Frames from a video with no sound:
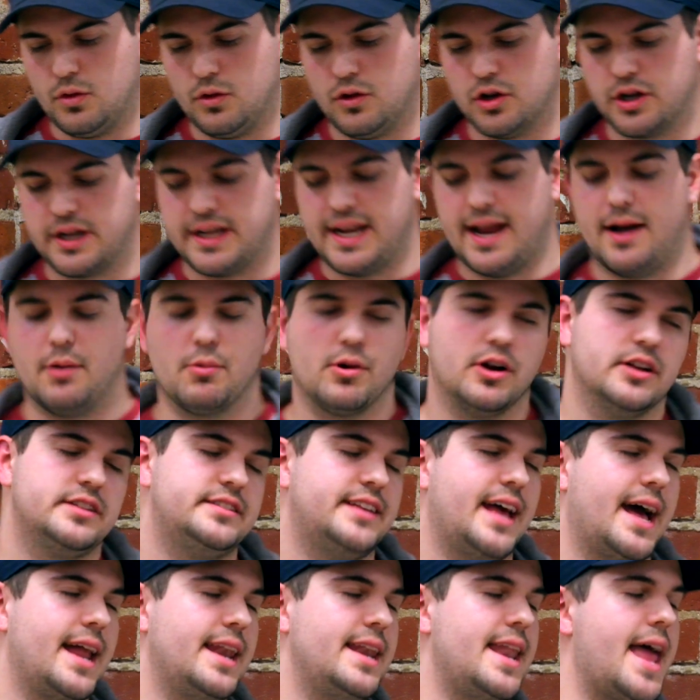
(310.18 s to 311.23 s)
looking at where
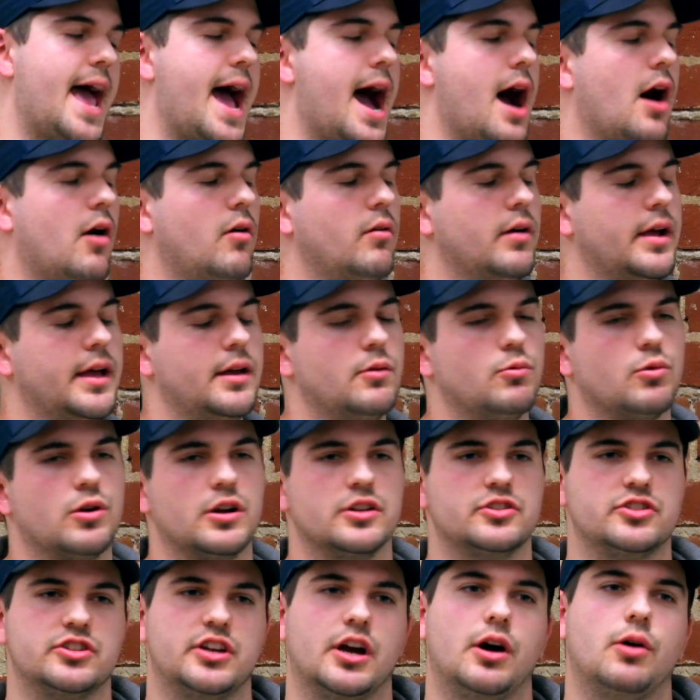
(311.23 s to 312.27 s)
it's at now and
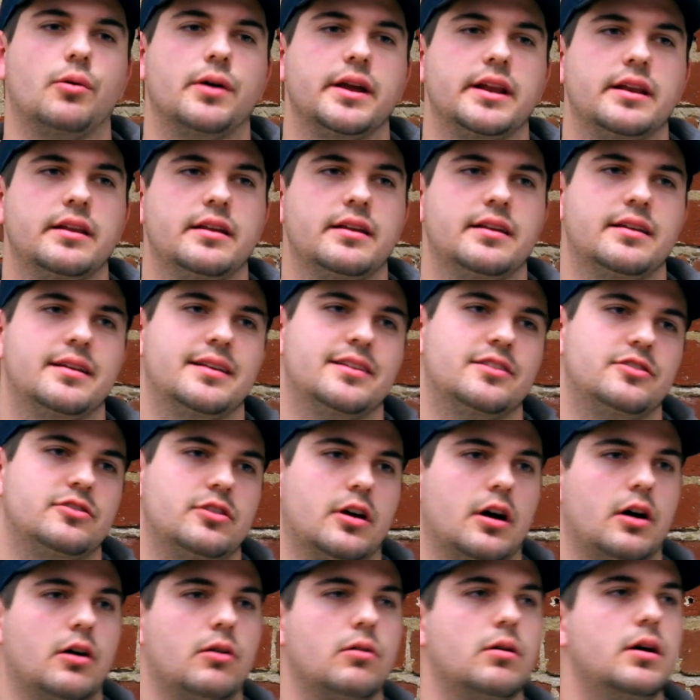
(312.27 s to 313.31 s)
where it's going.
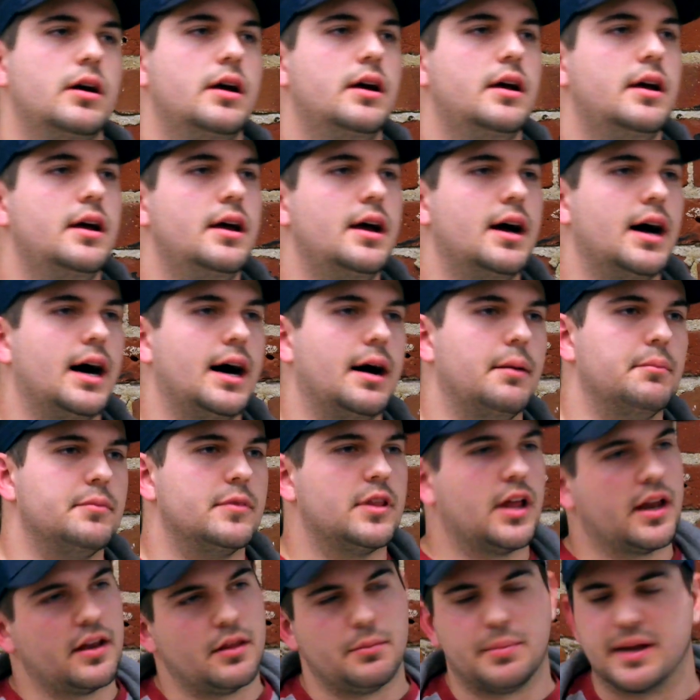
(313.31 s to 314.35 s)
So A
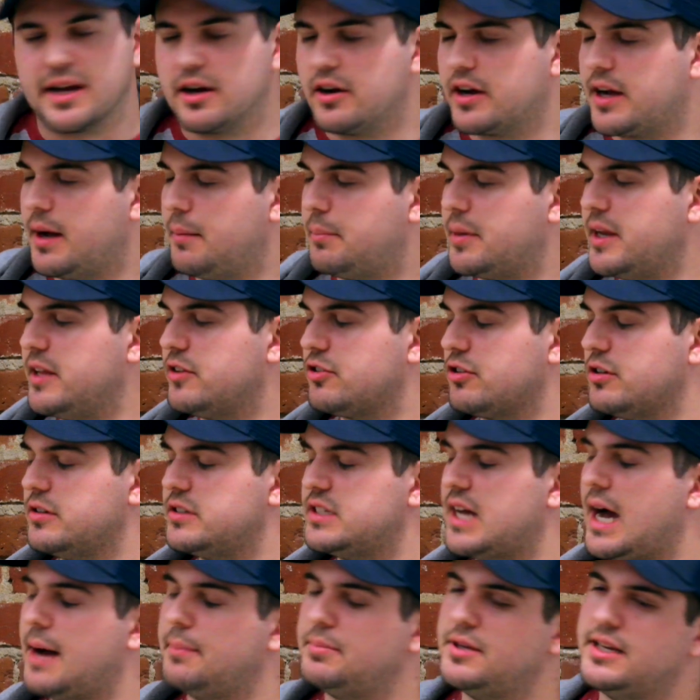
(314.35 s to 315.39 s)
lot of the bigger companies are
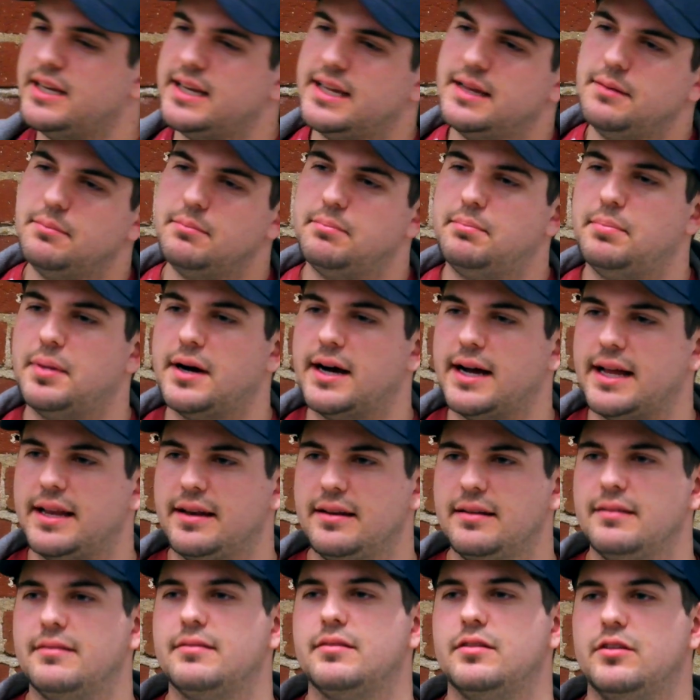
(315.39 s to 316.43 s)
adopting it,
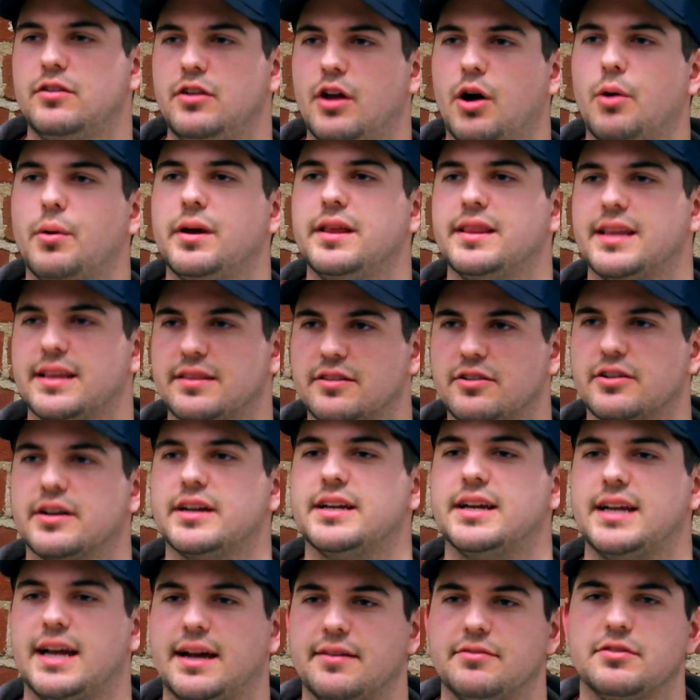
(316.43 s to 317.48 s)
but knowing that they're
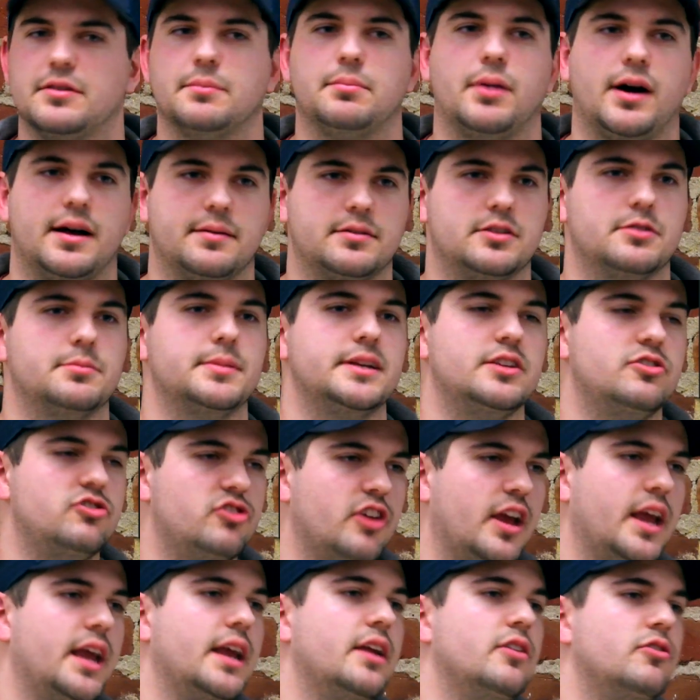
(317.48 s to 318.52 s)
going to have to possibly
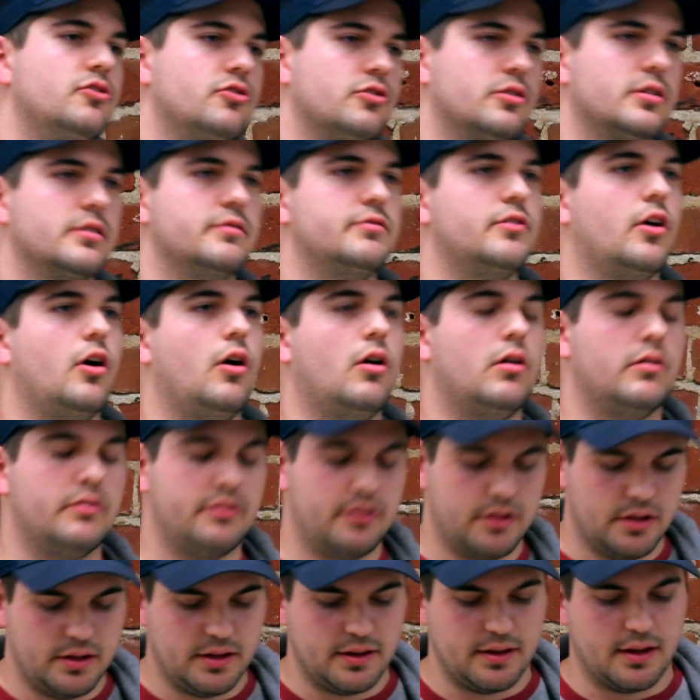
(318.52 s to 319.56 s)
change or
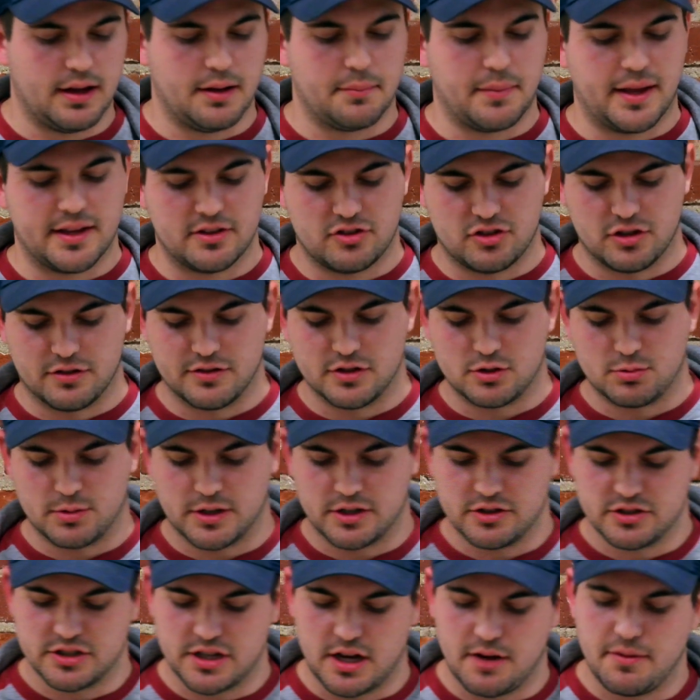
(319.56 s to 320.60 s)
evolve as service
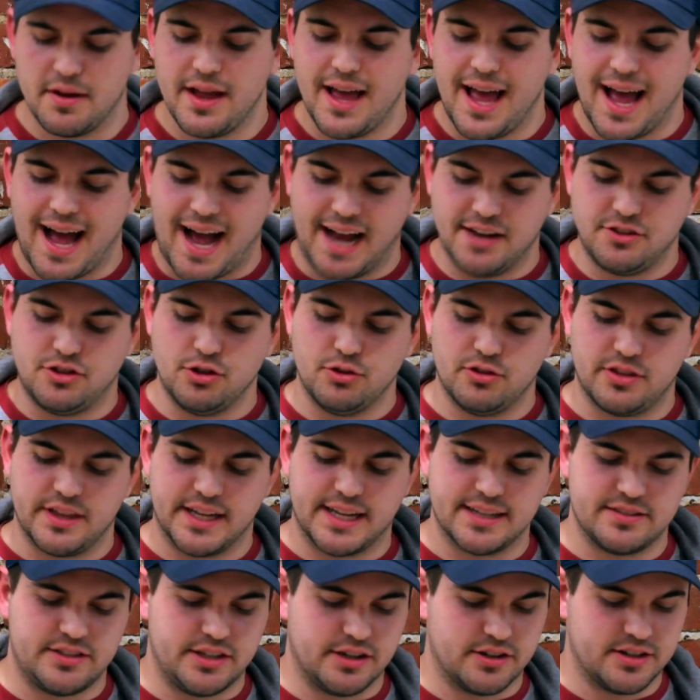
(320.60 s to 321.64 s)
workers go. I do
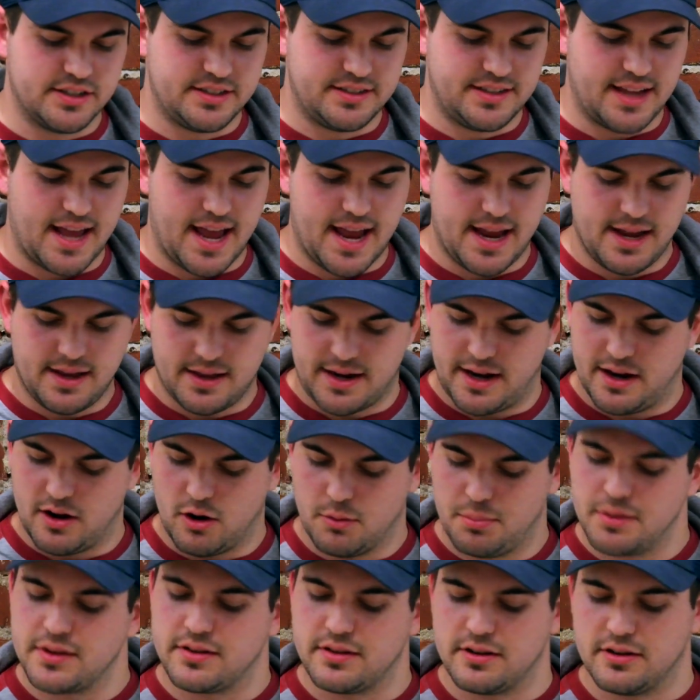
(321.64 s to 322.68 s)
think it's here to stay, and I
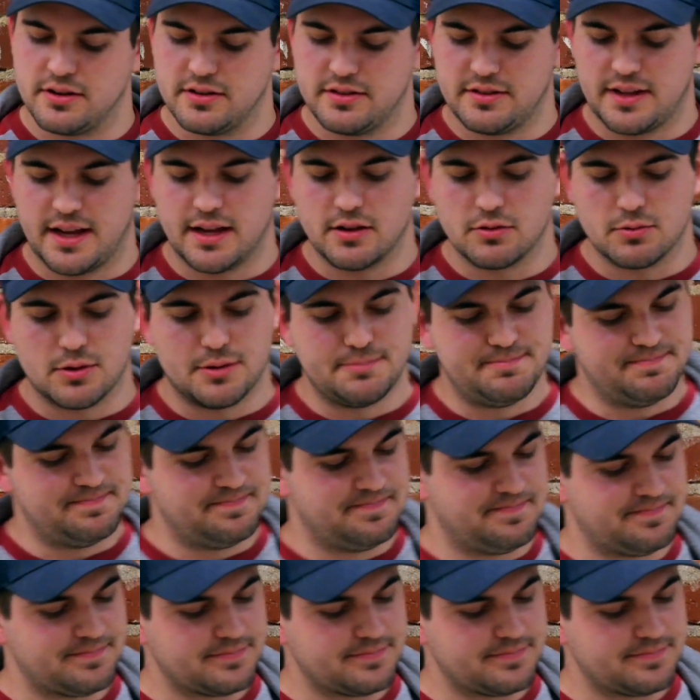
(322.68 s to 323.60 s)
hope it's here to stay as well.